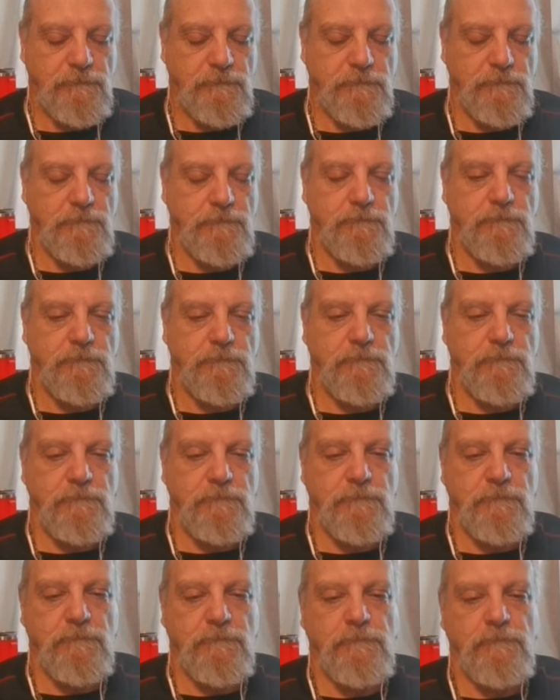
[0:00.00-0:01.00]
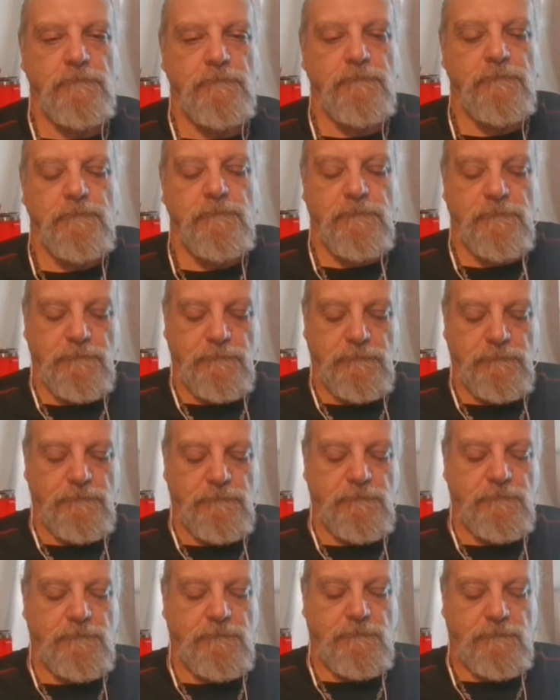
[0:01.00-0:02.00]

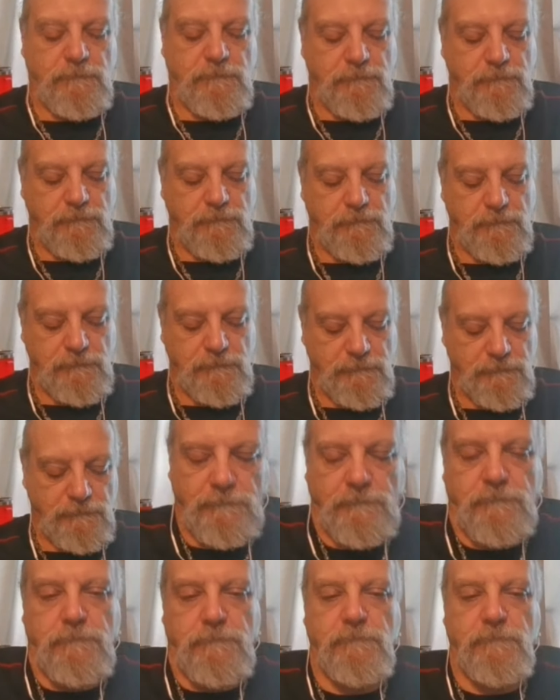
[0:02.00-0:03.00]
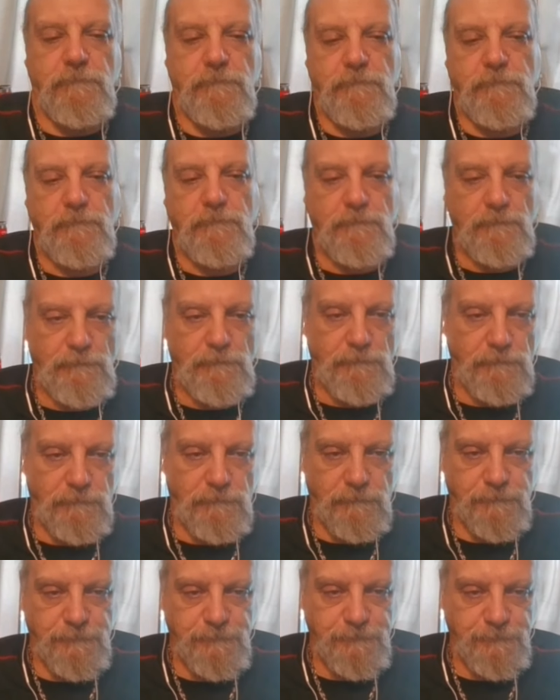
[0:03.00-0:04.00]

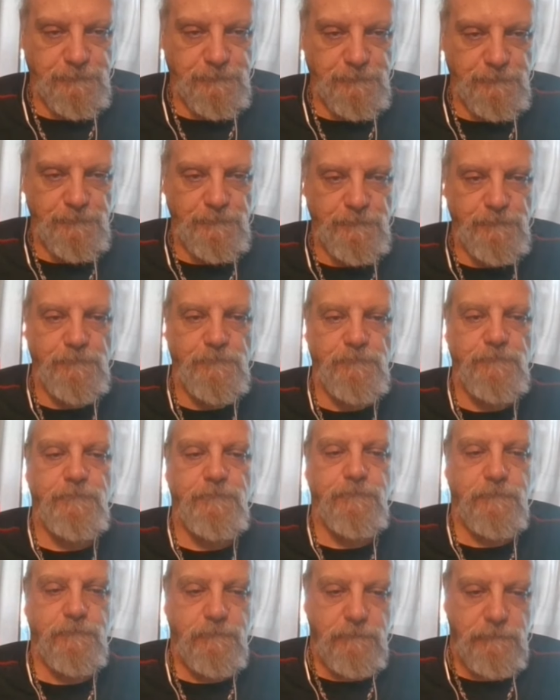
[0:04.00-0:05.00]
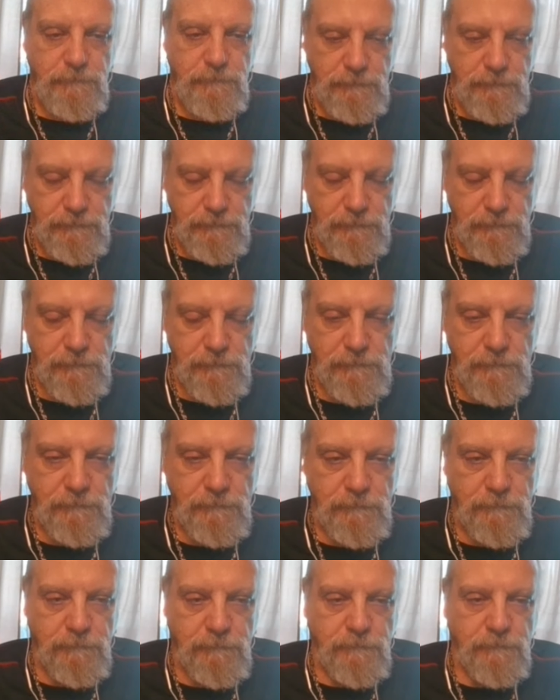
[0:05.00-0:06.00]

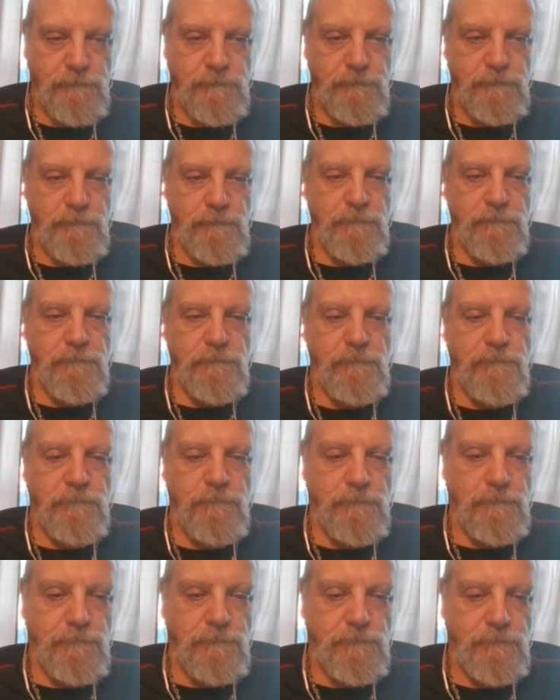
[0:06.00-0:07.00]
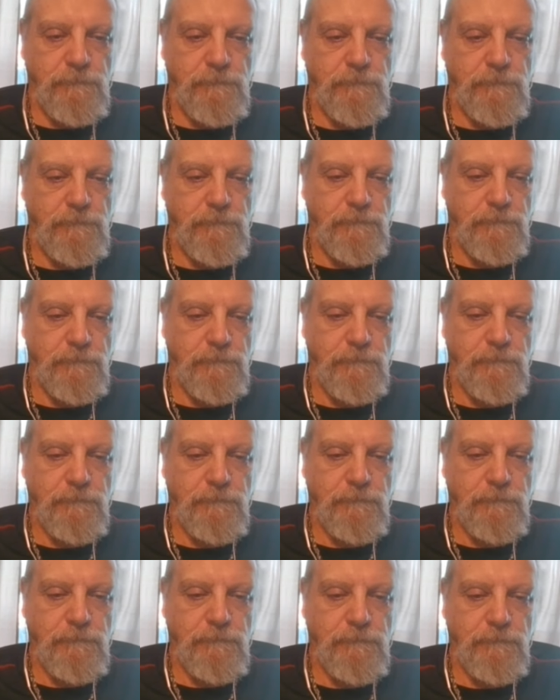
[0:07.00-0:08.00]
(not speaking)